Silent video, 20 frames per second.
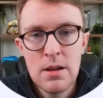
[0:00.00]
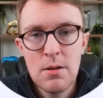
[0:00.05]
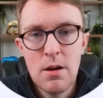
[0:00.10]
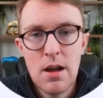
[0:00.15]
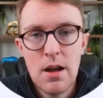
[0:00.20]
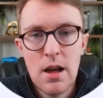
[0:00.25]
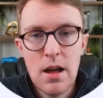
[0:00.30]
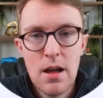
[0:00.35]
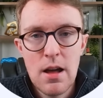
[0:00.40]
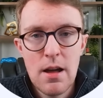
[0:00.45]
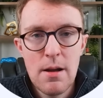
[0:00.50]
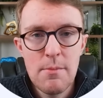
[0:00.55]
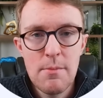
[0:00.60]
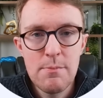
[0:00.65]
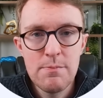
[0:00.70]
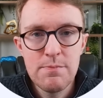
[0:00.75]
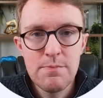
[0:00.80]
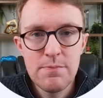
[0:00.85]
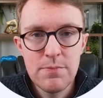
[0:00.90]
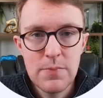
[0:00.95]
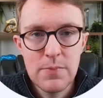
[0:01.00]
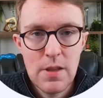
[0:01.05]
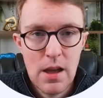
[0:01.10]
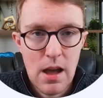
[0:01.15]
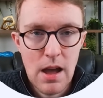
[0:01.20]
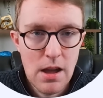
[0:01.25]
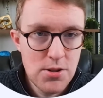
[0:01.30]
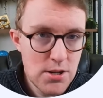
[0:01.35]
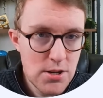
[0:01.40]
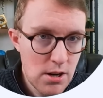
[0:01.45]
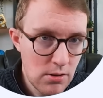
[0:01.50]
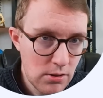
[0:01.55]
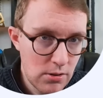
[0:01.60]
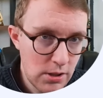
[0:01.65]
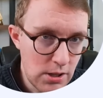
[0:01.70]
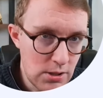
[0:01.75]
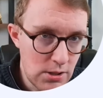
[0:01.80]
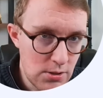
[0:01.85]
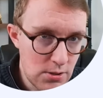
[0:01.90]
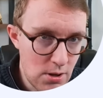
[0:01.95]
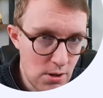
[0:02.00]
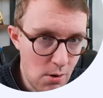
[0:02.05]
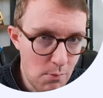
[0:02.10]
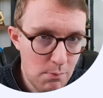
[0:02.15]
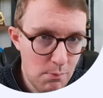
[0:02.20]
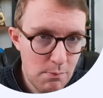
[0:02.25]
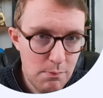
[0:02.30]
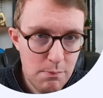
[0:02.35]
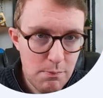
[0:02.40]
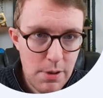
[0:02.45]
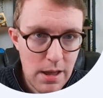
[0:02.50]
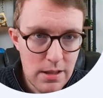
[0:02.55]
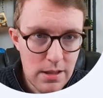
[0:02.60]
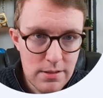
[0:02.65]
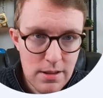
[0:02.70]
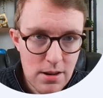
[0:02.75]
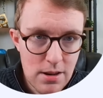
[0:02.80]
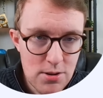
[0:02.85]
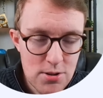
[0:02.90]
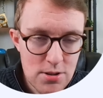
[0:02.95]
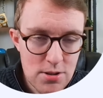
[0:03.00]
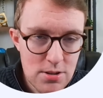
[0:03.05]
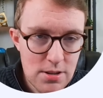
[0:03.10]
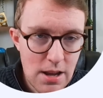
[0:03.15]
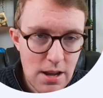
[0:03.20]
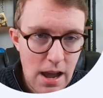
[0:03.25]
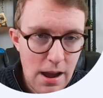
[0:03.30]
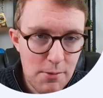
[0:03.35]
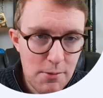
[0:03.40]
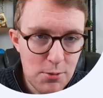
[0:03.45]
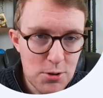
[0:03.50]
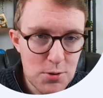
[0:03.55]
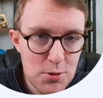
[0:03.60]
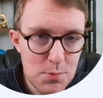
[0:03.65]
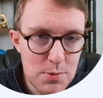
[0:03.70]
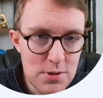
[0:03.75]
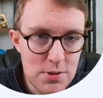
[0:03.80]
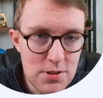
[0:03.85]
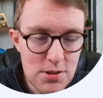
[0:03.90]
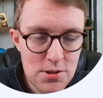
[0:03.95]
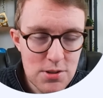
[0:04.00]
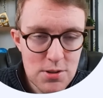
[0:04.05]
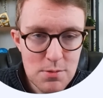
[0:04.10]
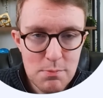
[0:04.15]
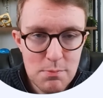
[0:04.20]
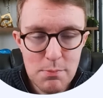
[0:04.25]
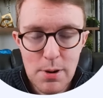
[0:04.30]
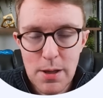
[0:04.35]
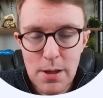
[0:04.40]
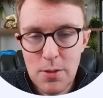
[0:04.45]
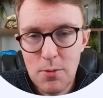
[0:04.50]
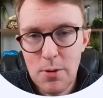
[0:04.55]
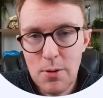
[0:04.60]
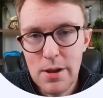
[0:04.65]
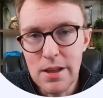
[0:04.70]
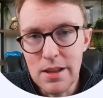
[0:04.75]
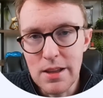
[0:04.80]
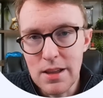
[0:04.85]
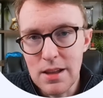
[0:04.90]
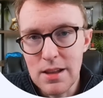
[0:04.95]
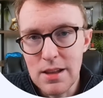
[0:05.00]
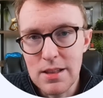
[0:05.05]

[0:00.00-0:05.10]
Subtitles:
I generally don't pay attention to average position, by the way.